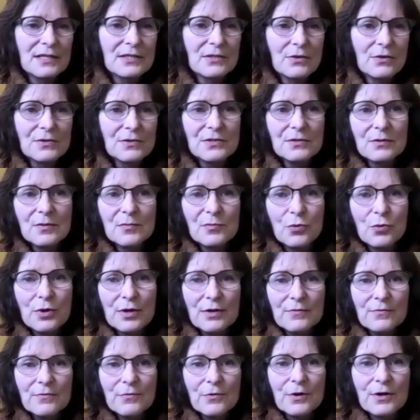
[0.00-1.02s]
it's also
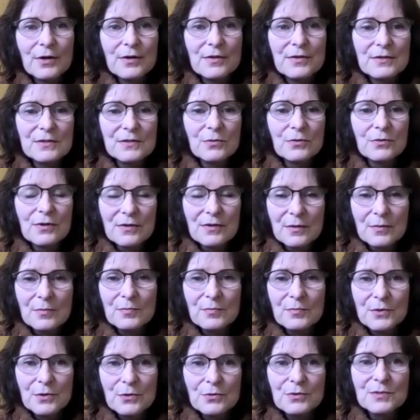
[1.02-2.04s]
important for sort
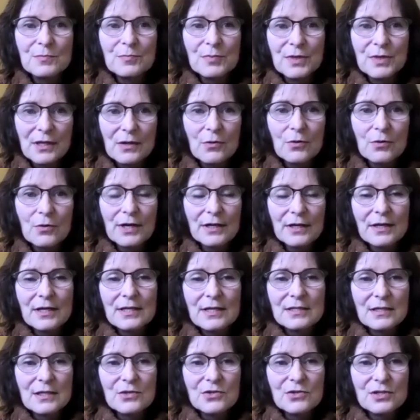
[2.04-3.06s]
of those big
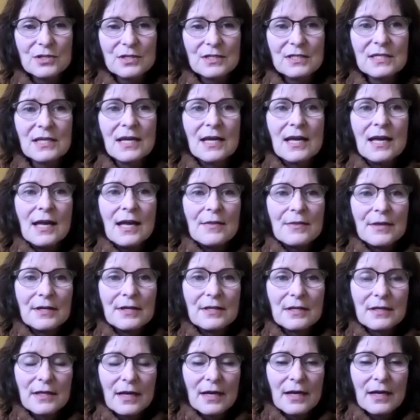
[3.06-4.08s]
organizations
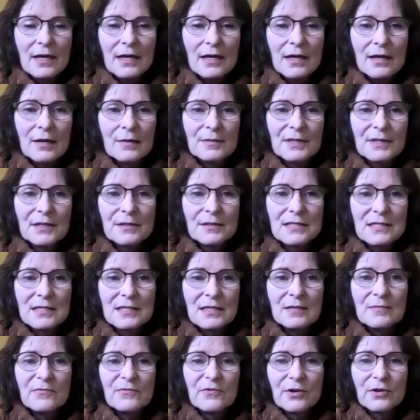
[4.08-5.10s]
that can
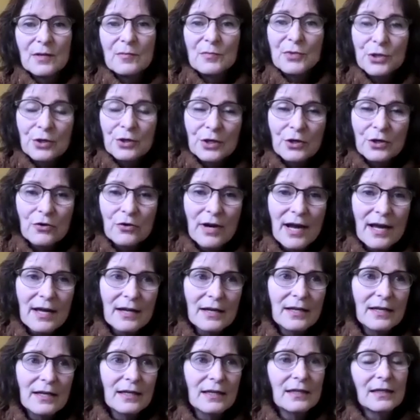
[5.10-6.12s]
seem very
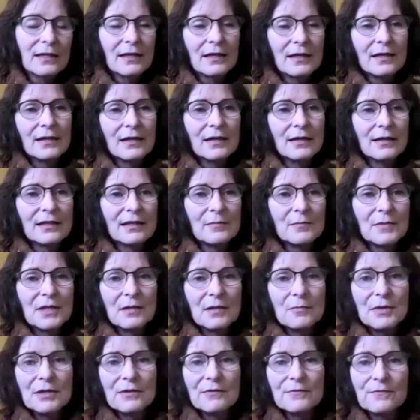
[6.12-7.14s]
bureaucratic, can be a
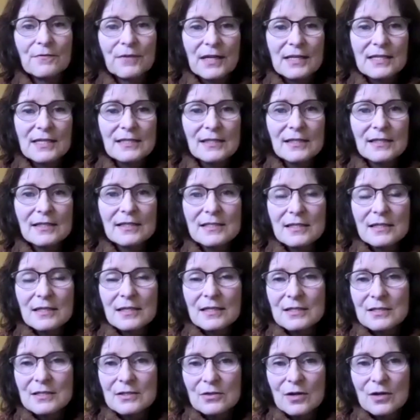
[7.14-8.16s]
bit faceless, and
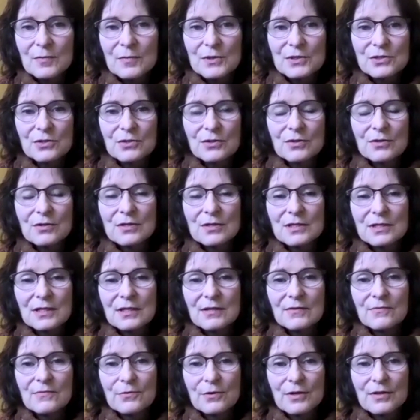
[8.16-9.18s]
it's an
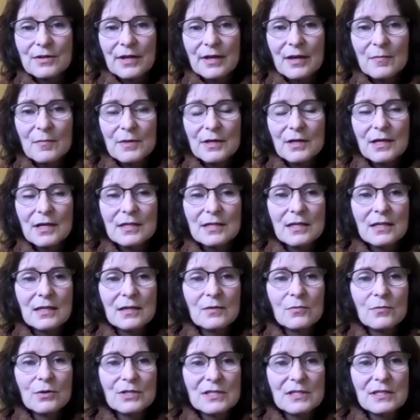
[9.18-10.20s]
opportunity for them. And I think
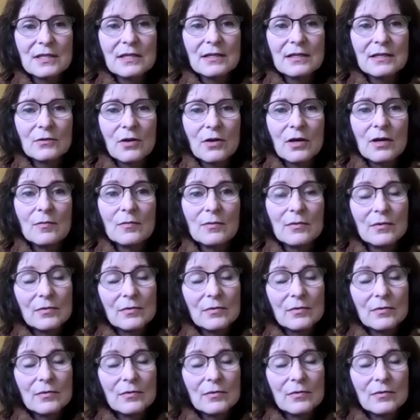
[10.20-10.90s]
we're seeing a lot